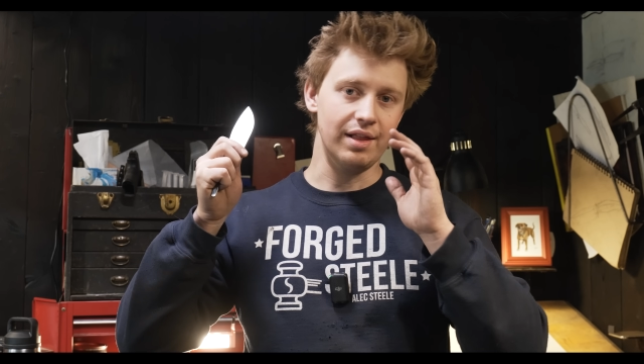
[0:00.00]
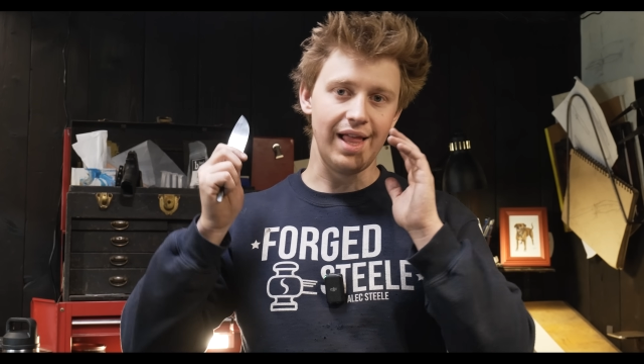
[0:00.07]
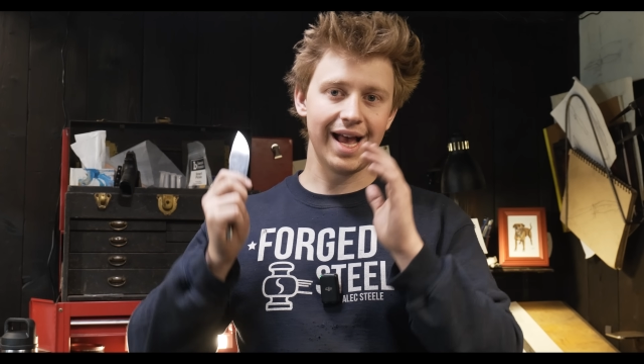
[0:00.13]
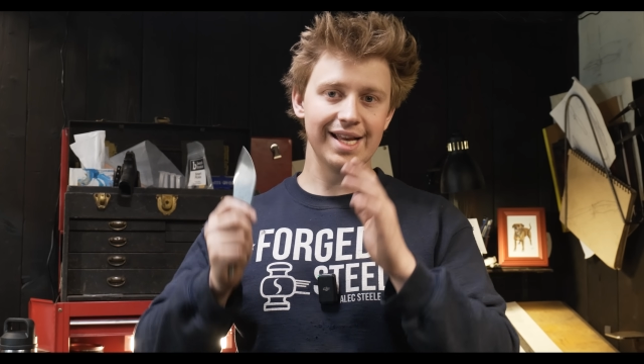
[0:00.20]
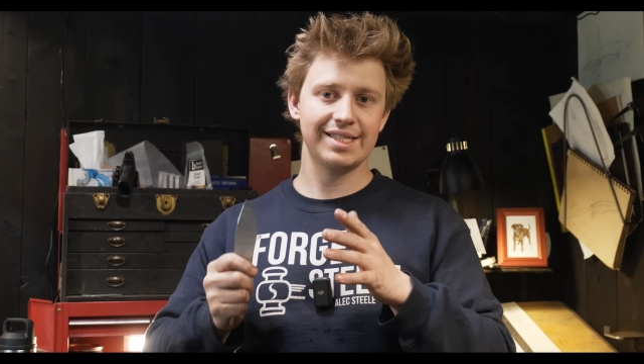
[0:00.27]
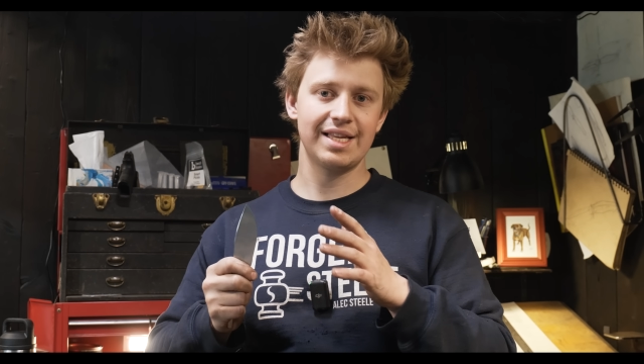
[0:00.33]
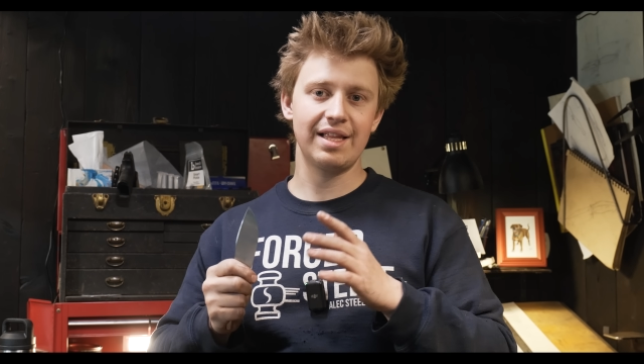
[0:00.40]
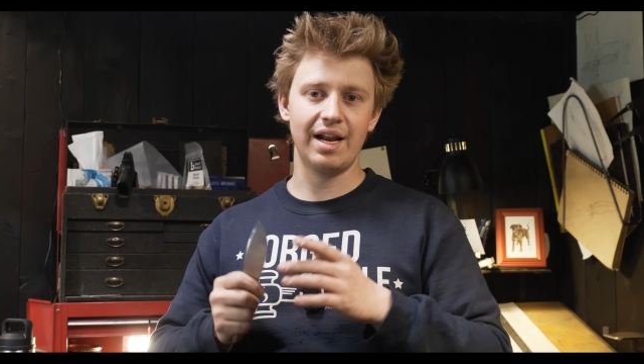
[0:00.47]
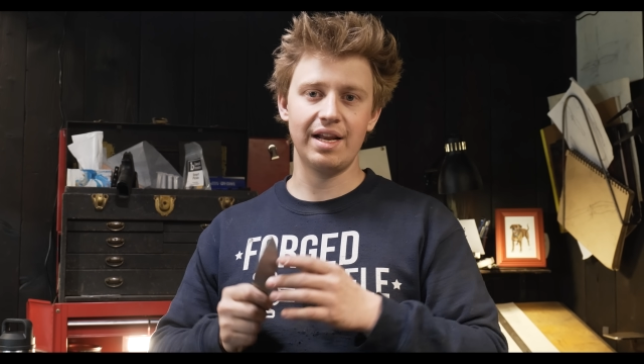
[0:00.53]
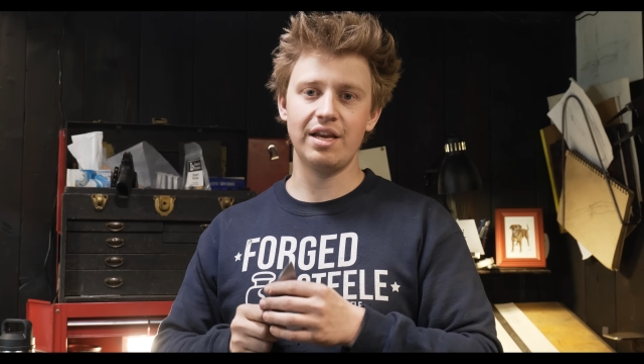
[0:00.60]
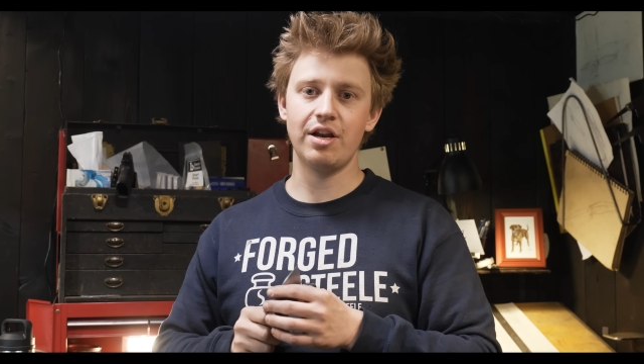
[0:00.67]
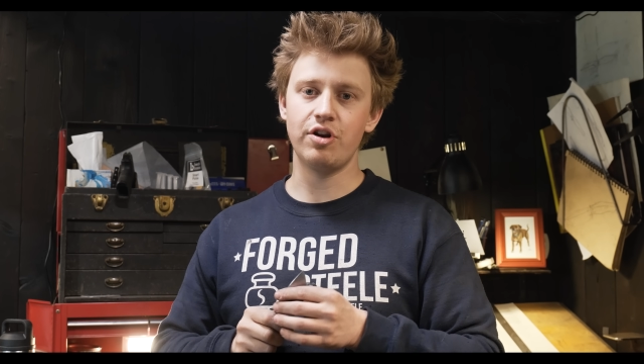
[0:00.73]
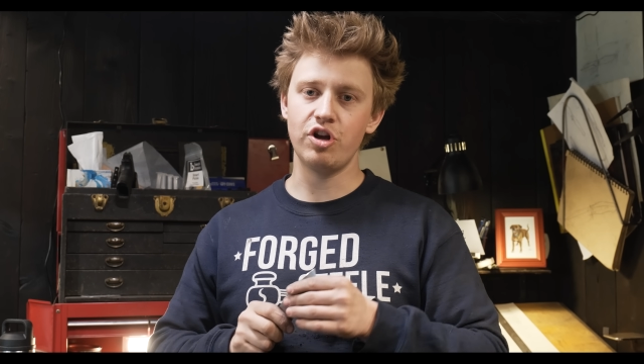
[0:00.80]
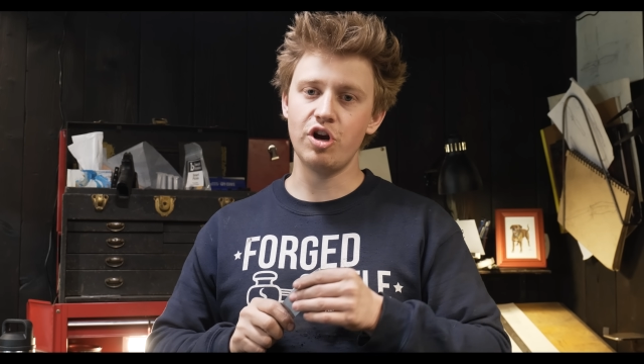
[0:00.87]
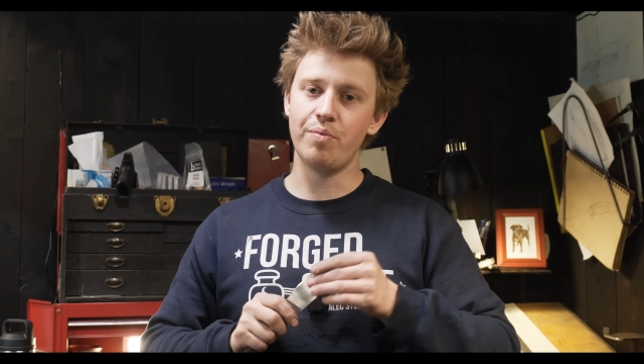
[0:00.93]
The last thing that I
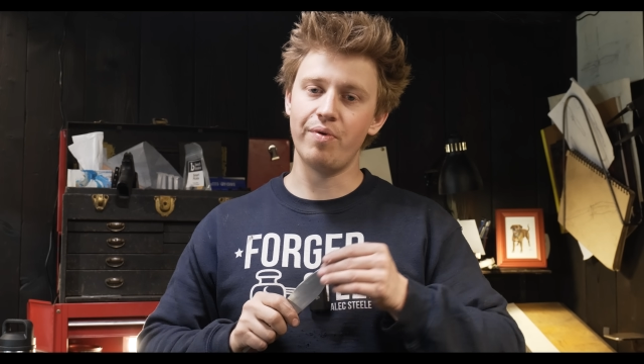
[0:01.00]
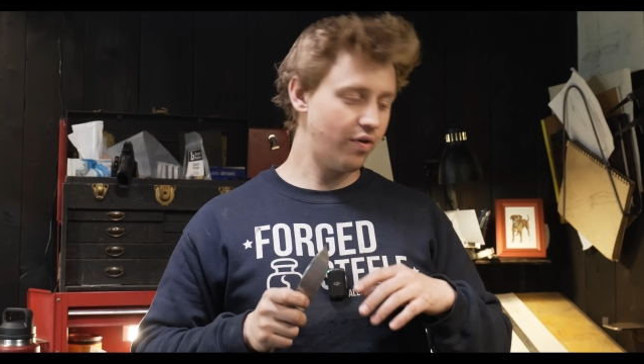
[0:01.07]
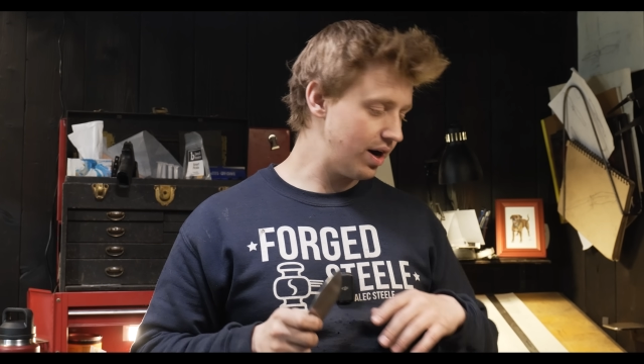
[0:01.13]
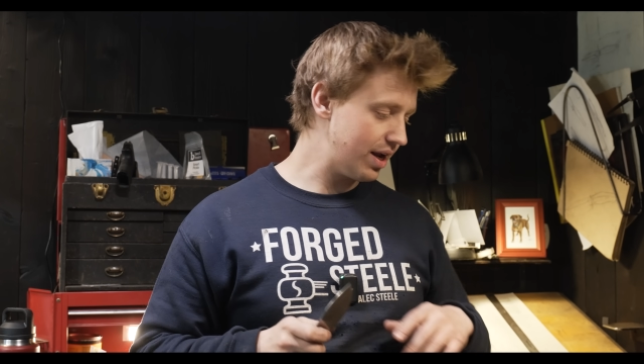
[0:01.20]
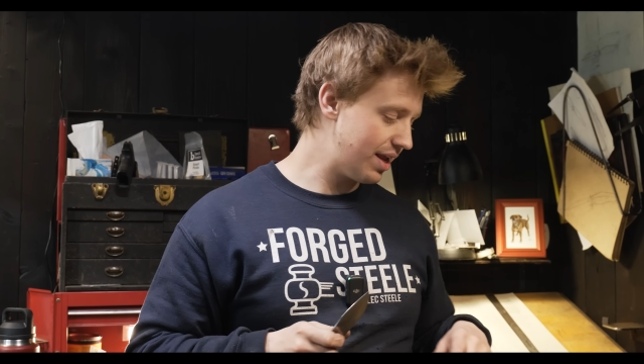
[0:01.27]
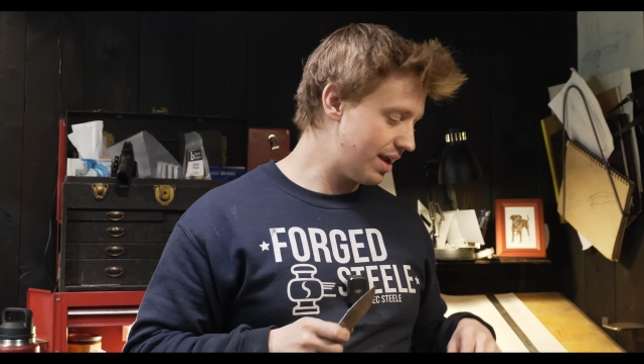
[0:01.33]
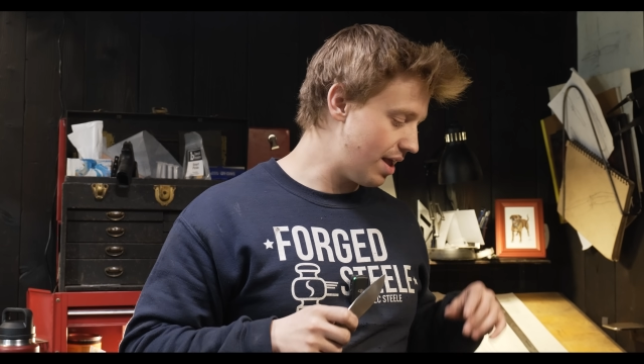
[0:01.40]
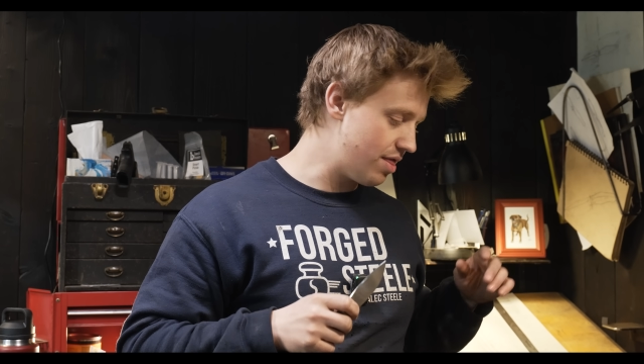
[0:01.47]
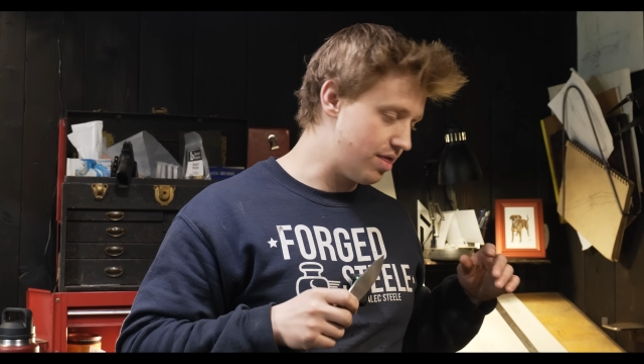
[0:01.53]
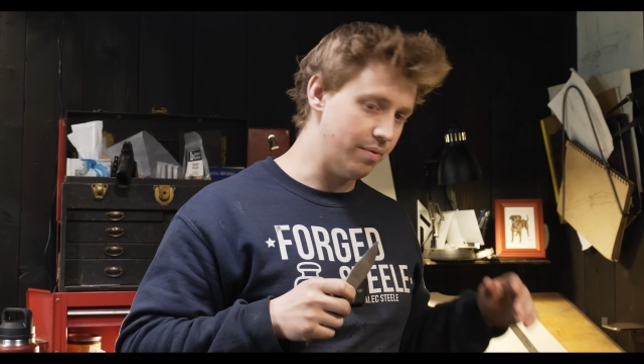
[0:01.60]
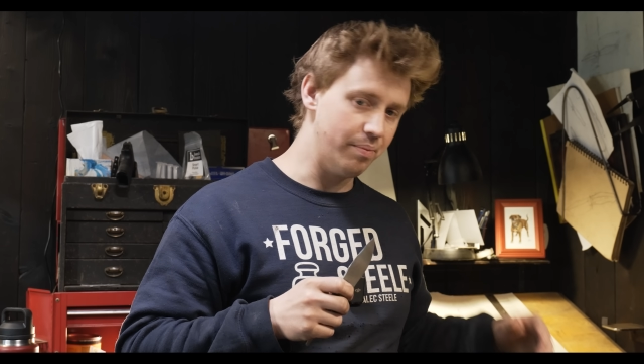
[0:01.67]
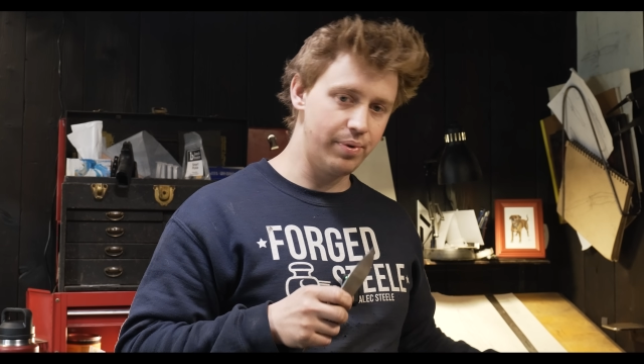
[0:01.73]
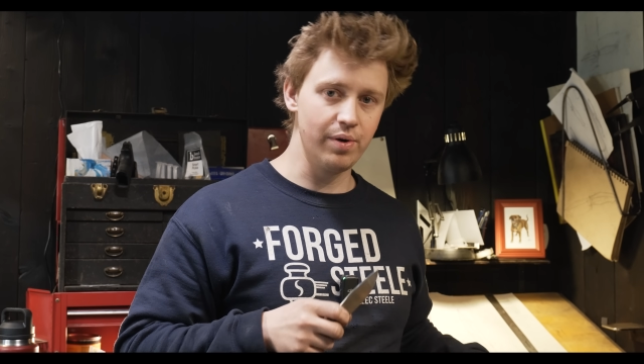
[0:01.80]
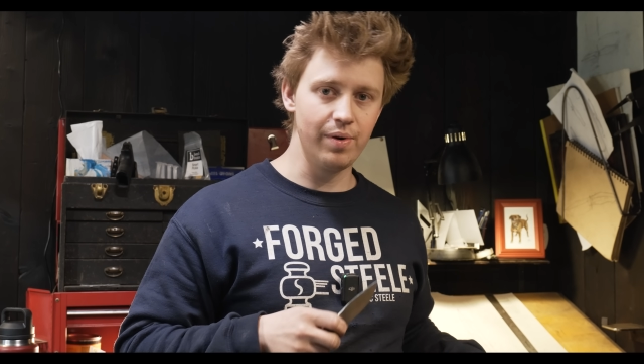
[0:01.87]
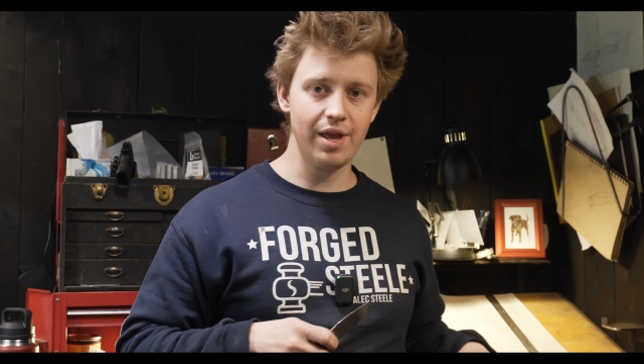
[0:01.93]
need to do before I can get
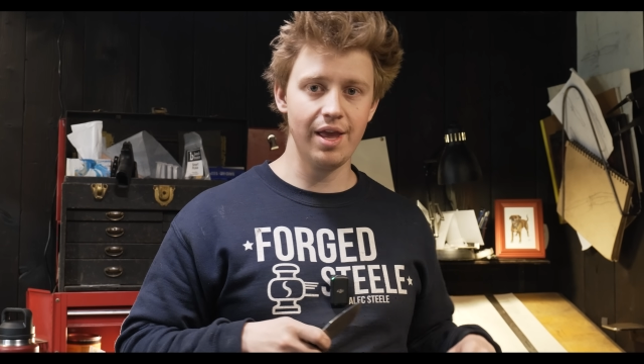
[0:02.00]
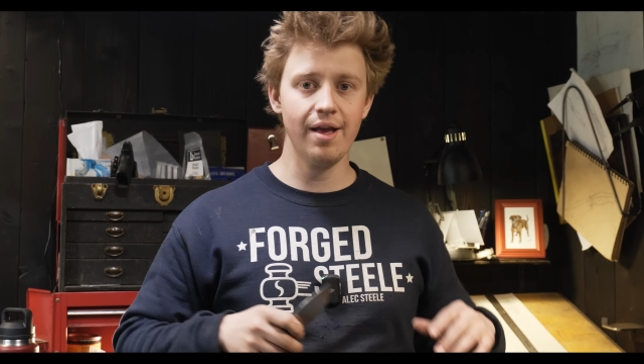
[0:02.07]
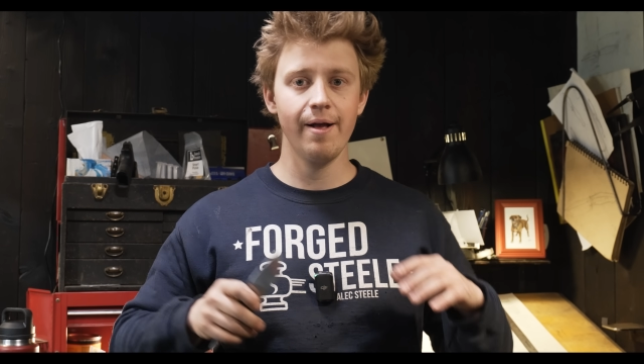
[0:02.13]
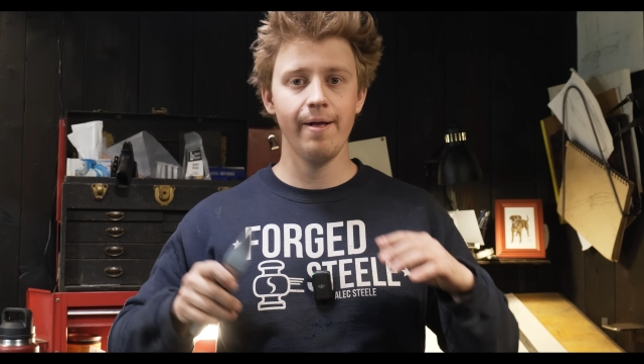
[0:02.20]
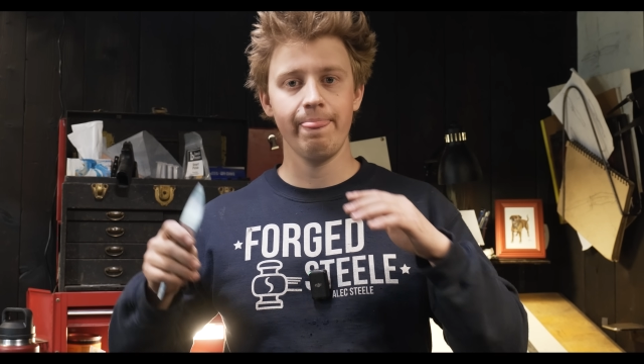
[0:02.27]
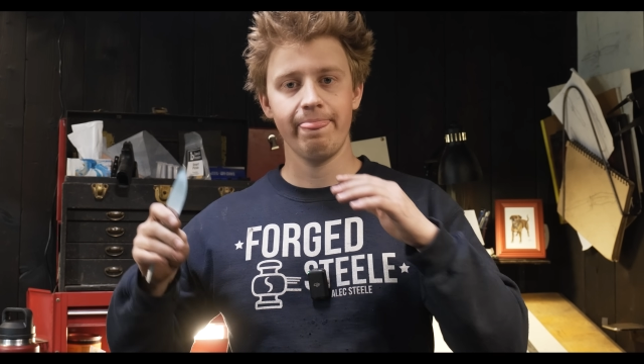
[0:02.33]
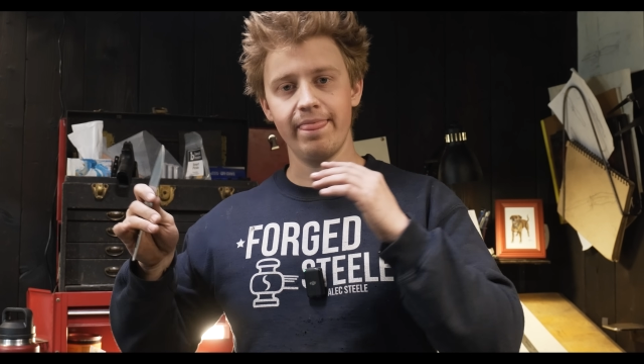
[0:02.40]
the buoy,